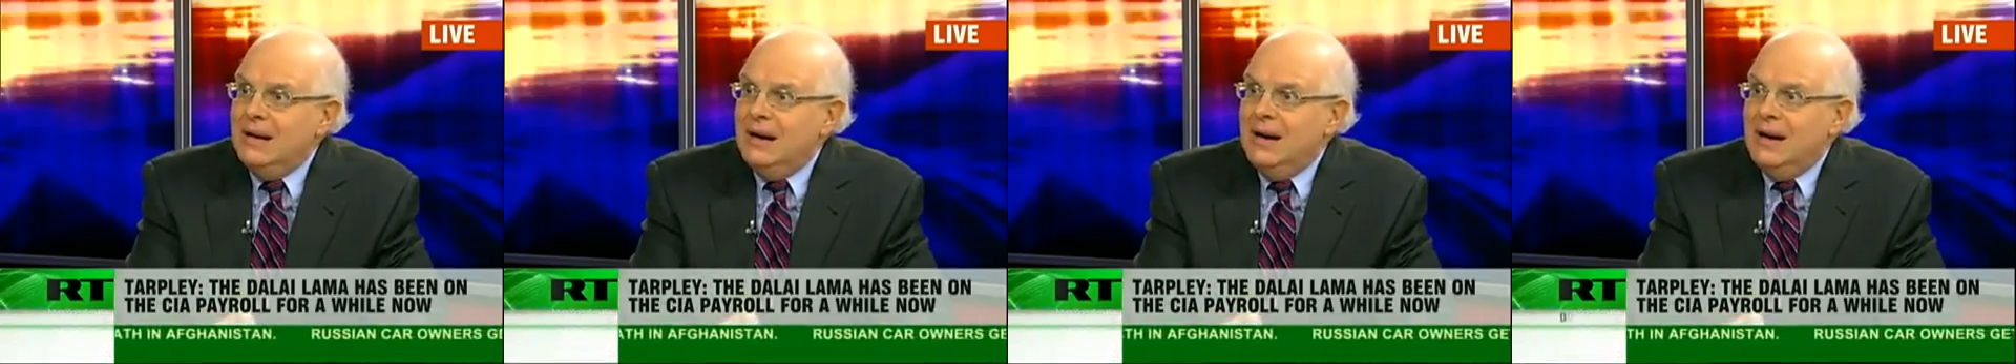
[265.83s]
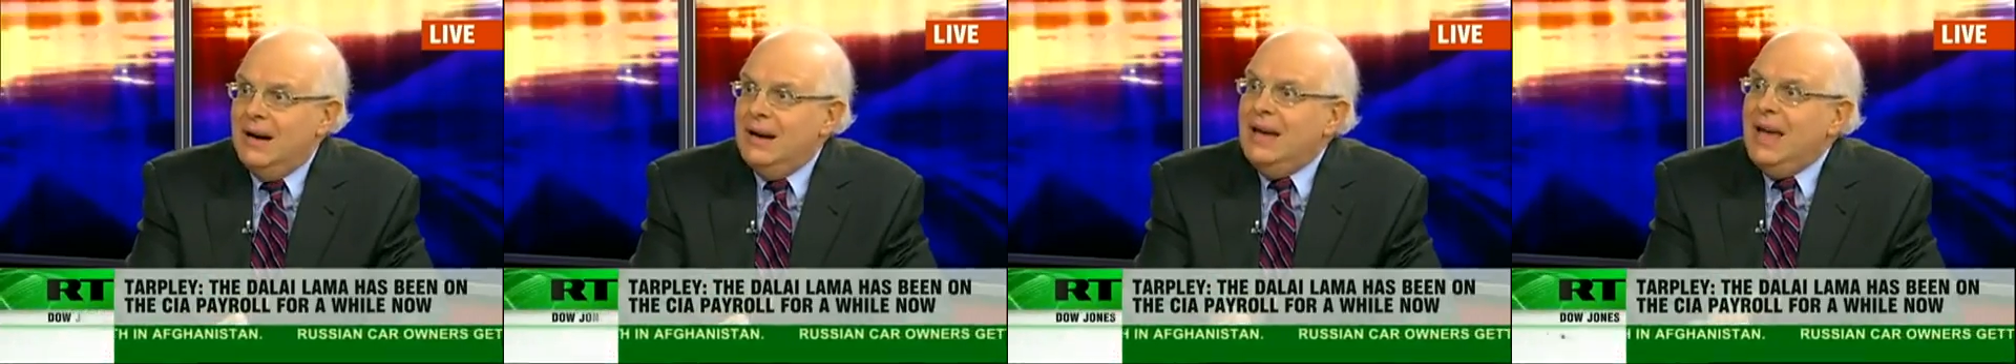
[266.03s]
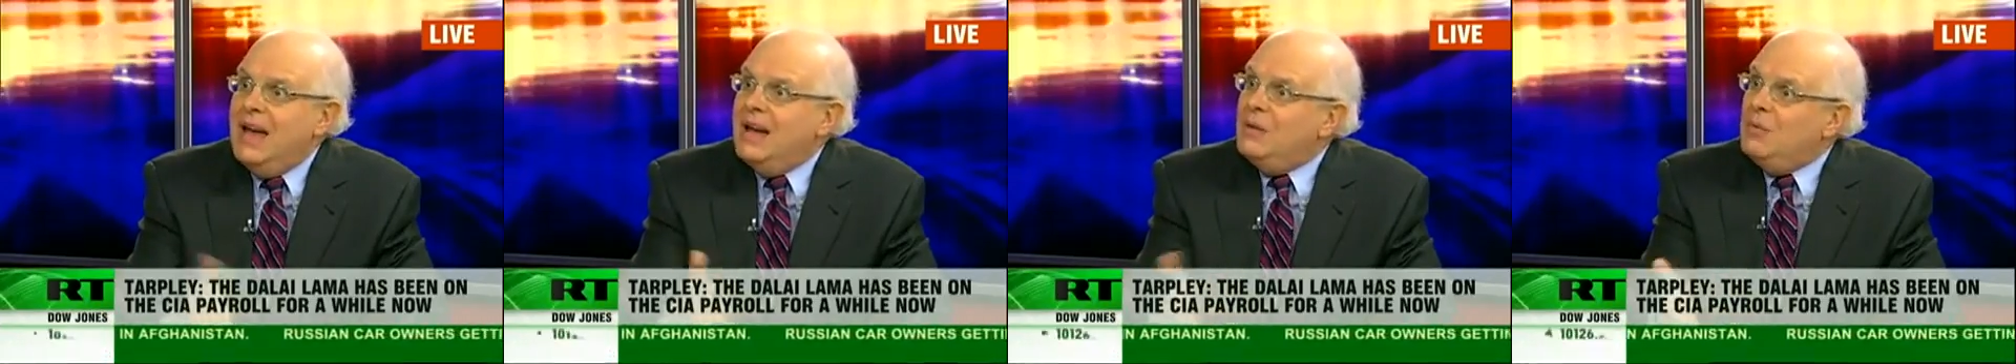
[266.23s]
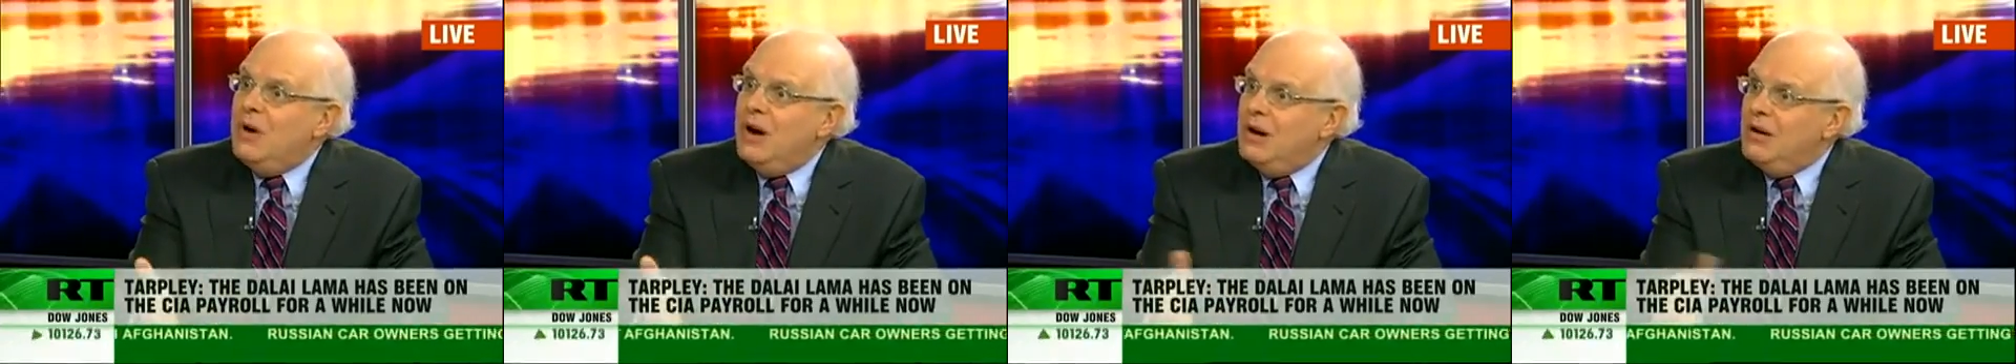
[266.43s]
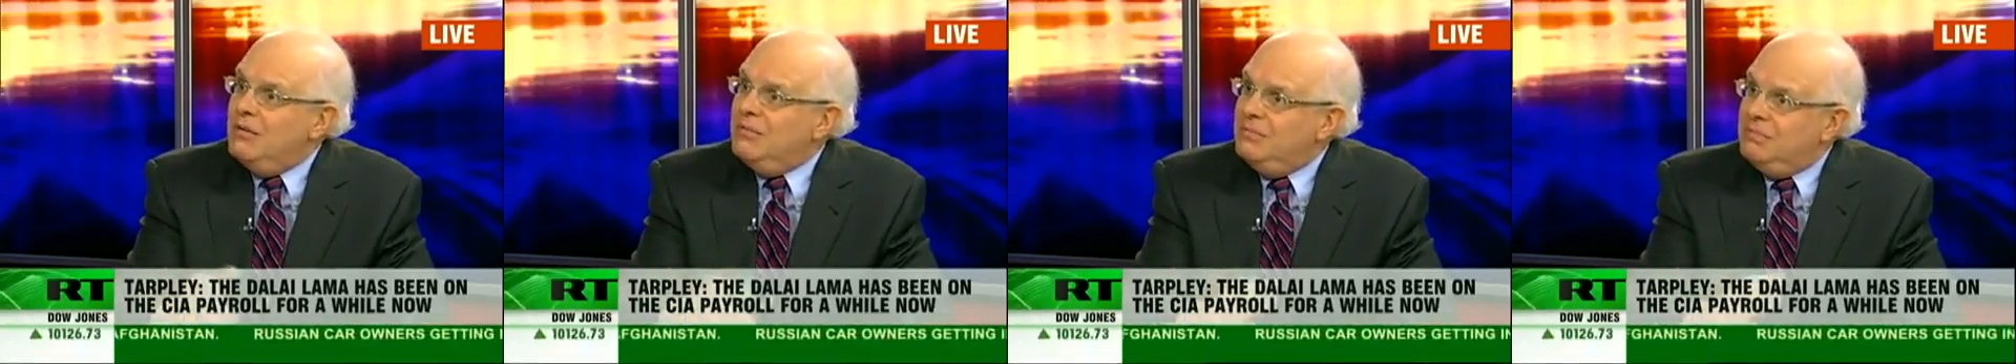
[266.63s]
Again,
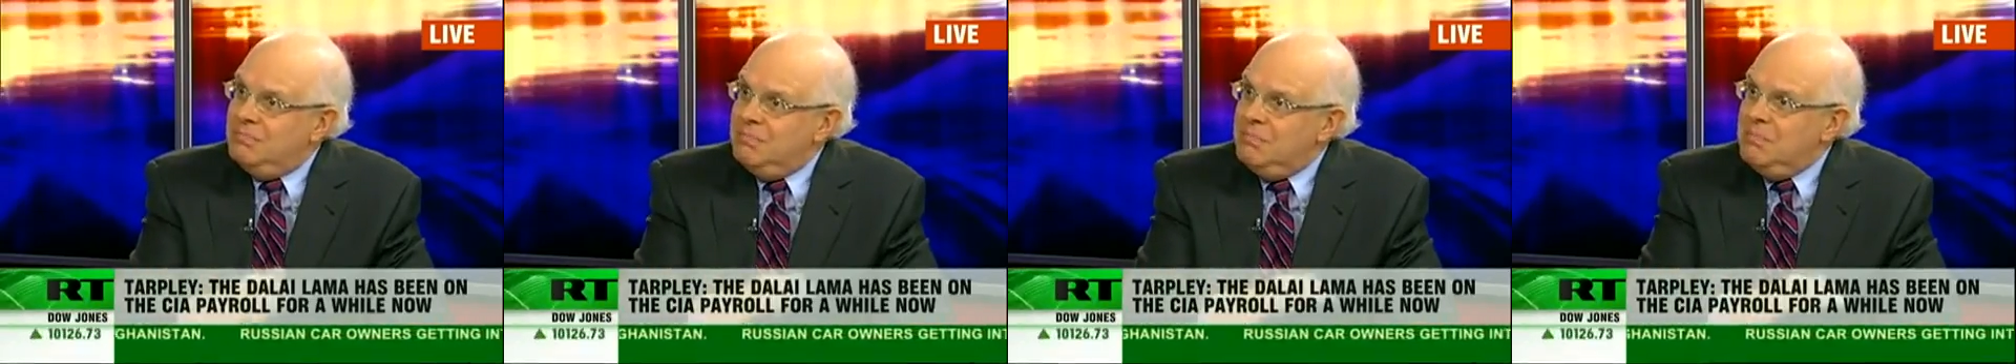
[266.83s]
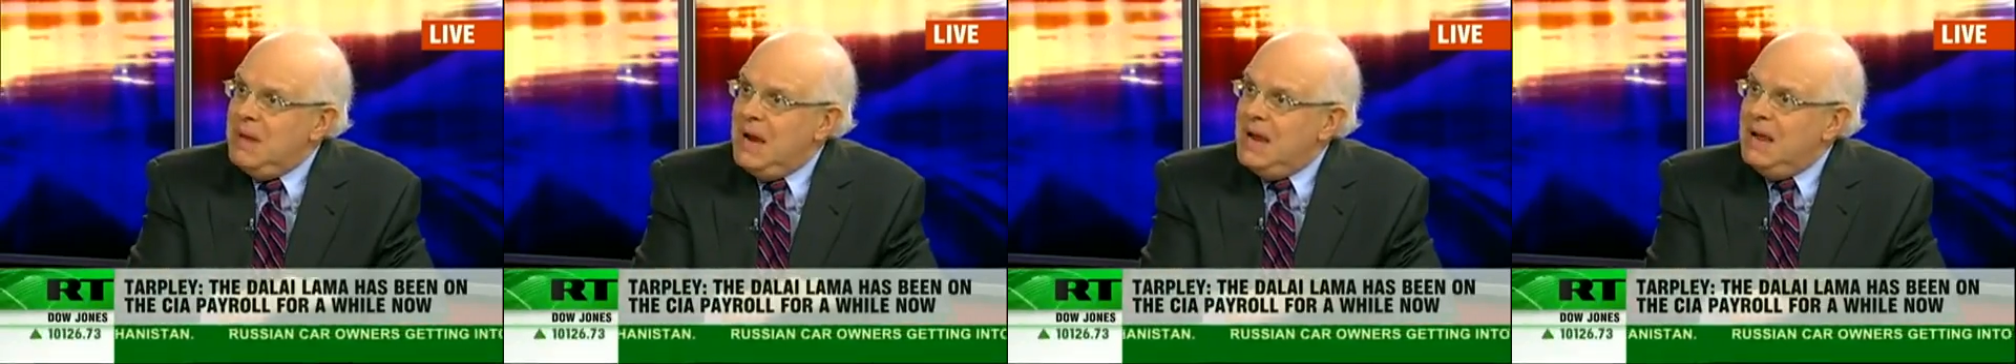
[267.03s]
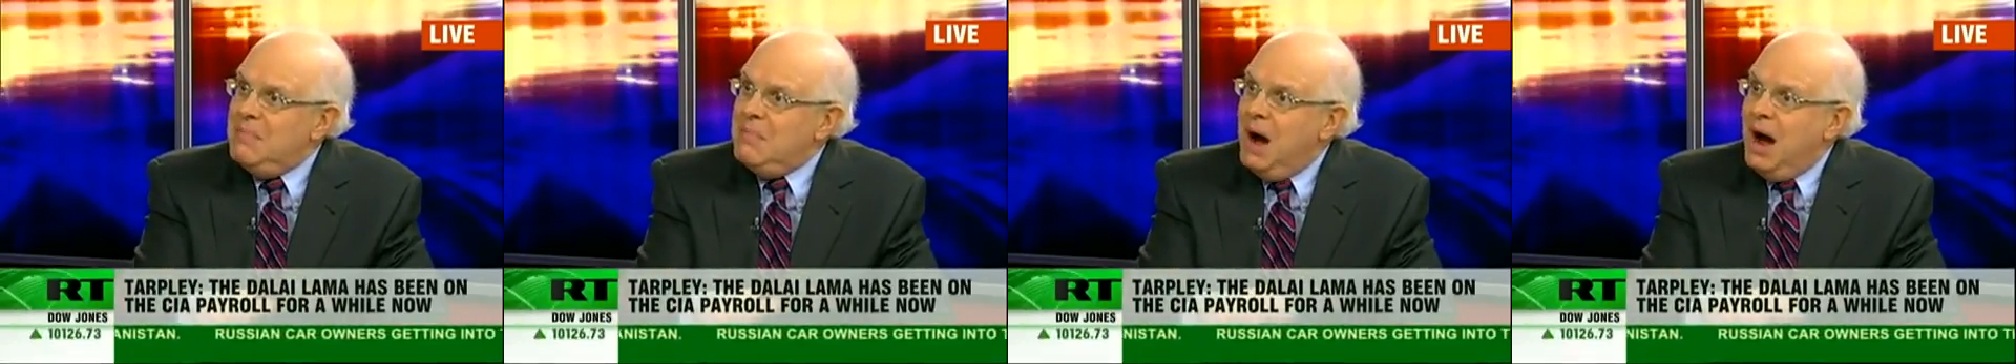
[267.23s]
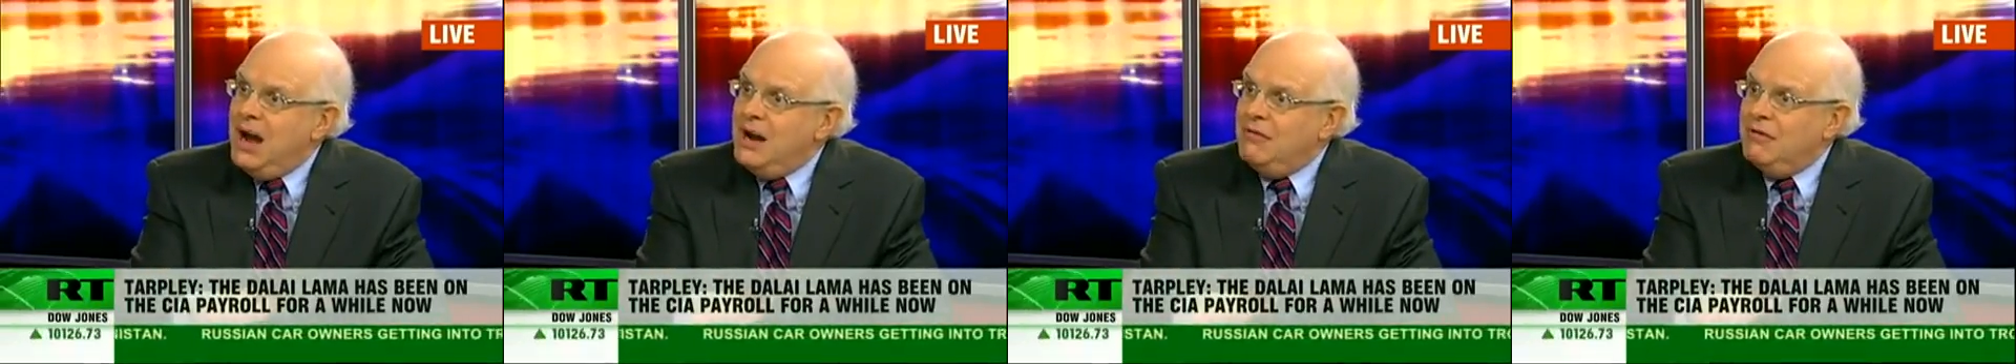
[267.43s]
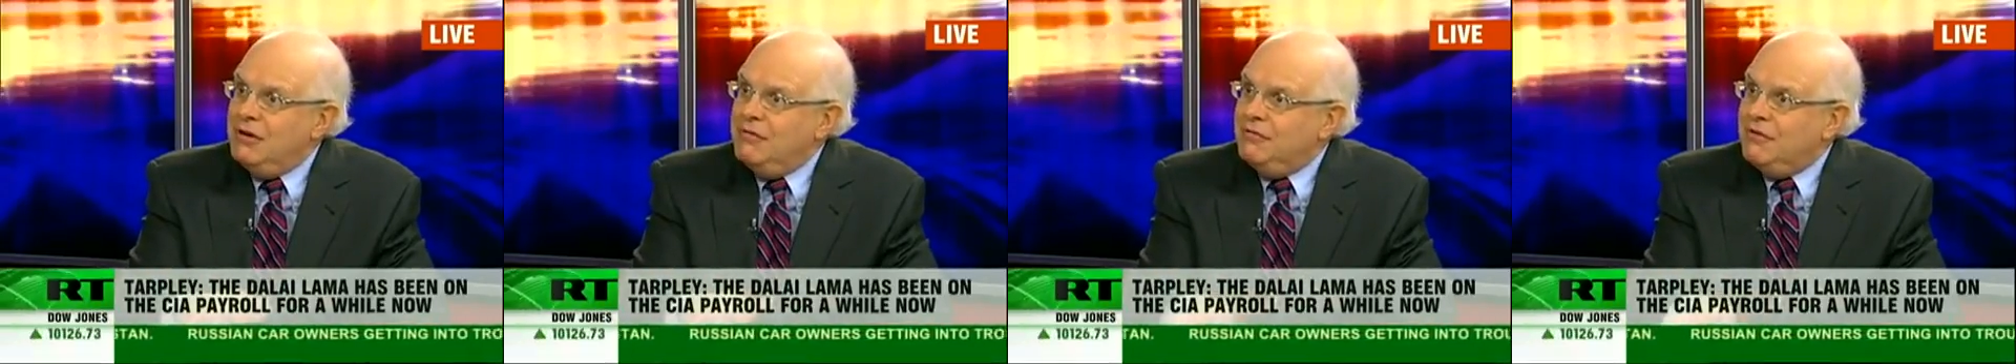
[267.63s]
where many
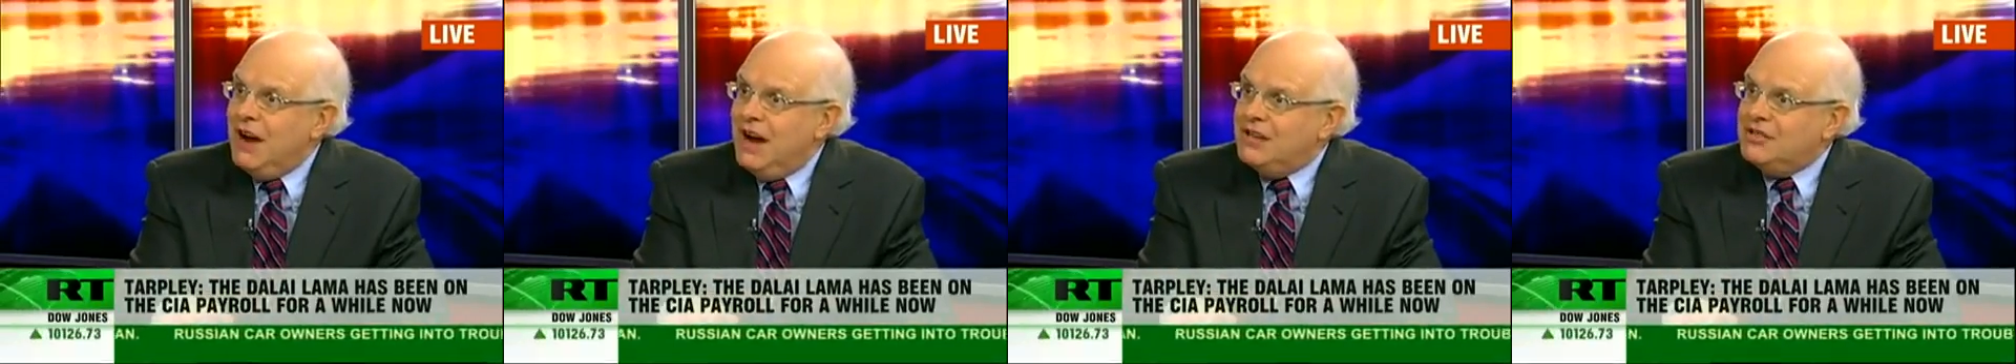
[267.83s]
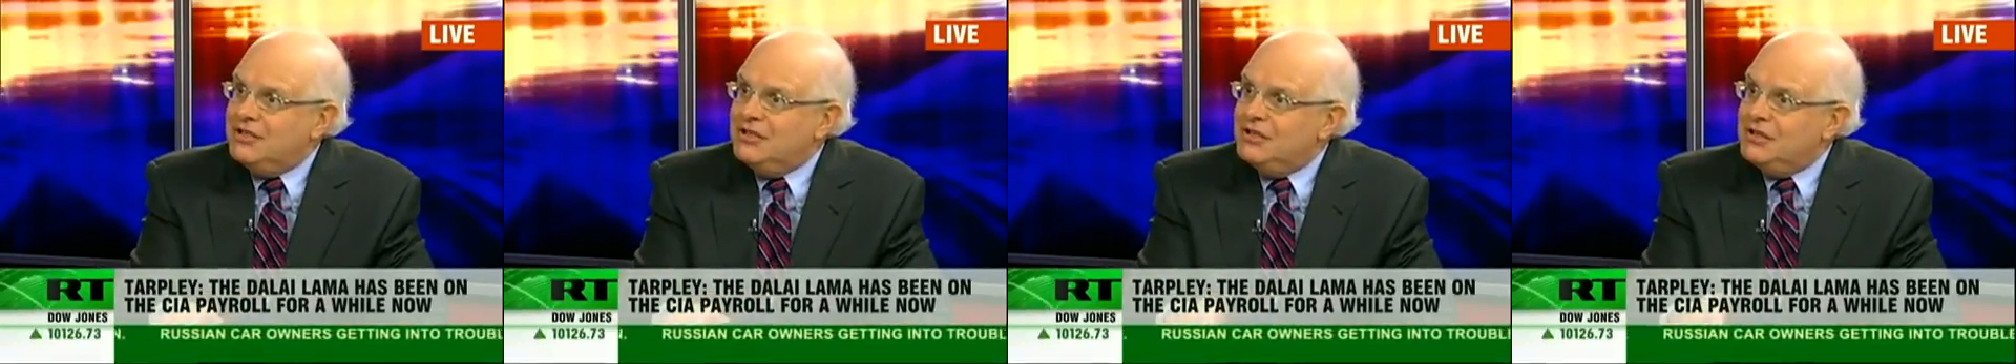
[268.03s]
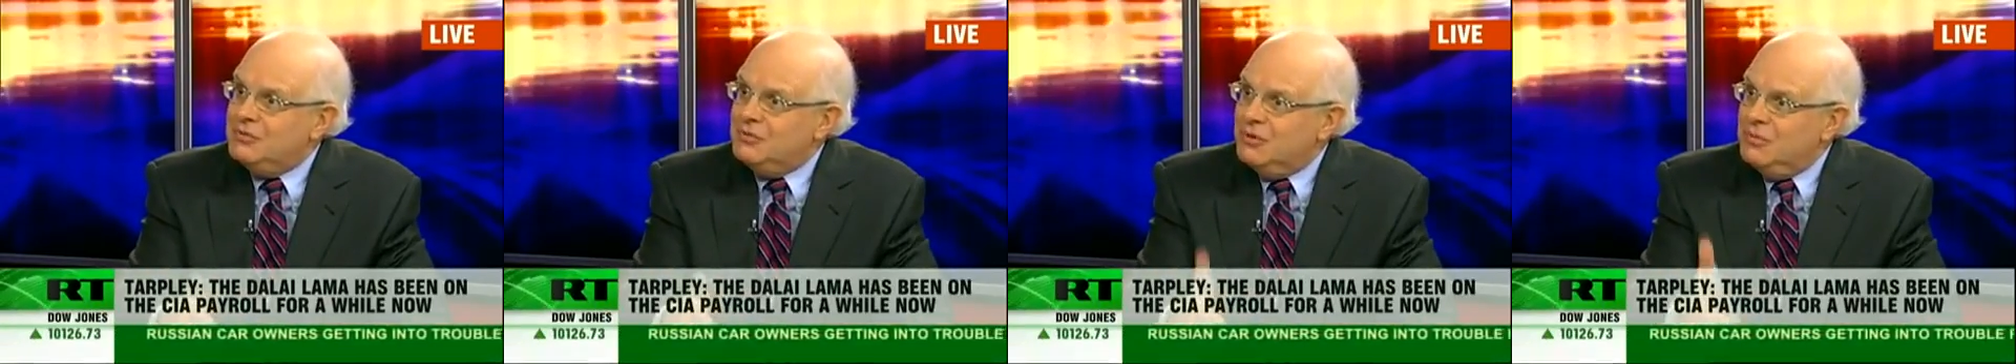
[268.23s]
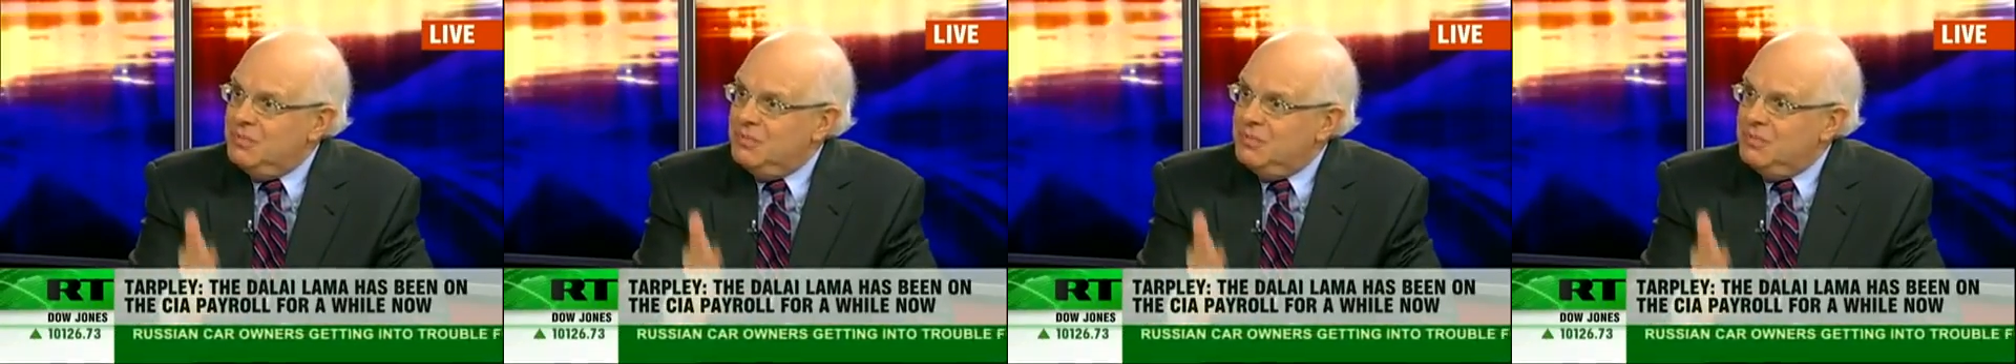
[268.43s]
minor infractions